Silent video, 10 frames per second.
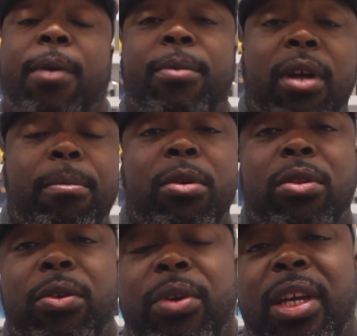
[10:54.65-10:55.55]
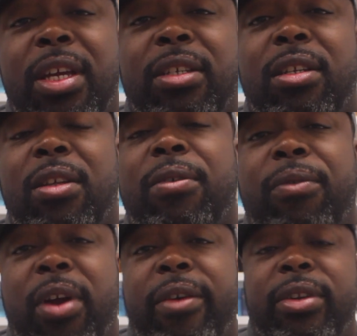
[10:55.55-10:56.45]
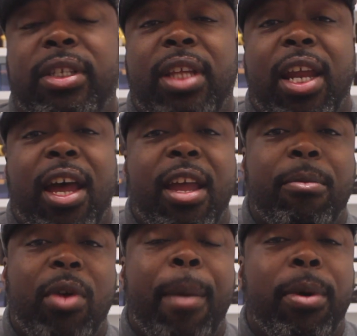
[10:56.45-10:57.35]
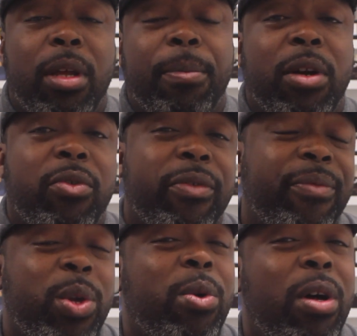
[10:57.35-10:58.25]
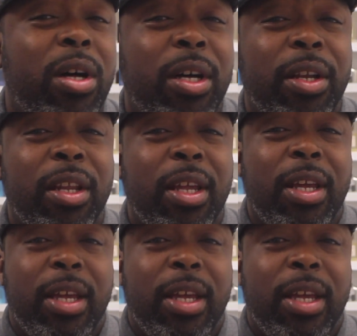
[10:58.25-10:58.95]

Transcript: Now, number 3 is another fragrance that I am wrapping up in a review on.